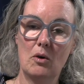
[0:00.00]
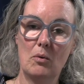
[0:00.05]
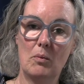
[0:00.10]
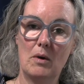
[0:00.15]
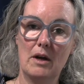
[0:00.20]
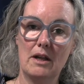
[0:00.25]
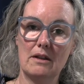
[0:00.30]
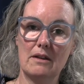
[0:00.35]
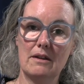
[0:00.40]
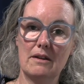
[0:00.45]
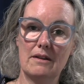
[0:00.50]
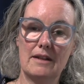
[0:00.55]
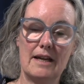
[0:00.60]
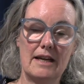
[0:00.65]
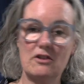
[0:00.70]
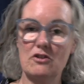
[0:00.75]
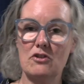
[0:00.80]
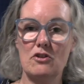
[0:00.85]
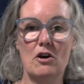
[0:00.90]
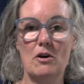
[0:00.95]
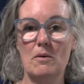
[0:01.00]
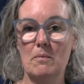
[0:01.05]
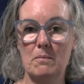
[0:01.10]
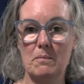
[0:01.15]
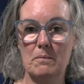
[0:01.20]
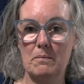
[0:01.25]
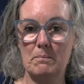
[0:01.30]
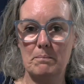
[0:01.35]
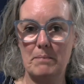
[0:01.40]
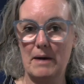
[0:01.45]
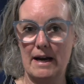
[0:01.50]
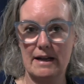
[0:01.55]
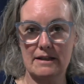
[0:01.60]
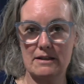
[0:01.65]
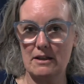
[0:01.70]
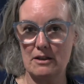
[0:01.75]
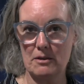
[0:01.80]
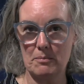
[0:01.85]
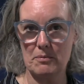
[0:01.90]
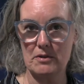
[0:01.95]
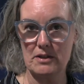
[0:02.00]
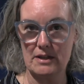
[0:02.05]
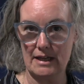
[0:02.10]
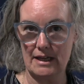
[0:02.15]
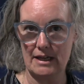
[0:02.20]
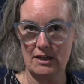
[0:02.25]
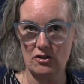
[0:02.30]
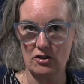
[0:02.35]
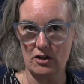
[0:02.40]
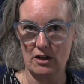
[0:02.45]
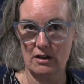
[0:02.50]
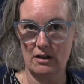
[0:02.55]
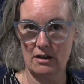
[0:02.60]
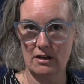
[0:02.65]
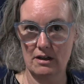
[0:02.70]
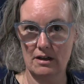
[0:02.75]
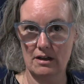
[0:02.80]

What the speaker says: Well, that's not part of the procedure.